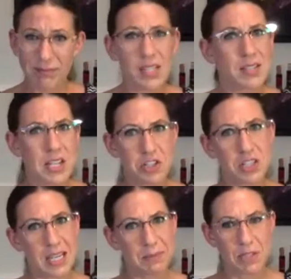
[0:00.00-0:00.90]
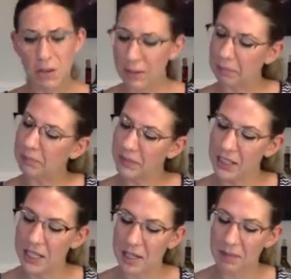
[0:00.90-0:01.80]
That just keeps going.
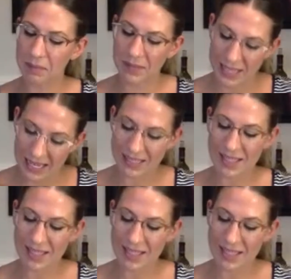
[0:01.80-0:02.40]
Yes,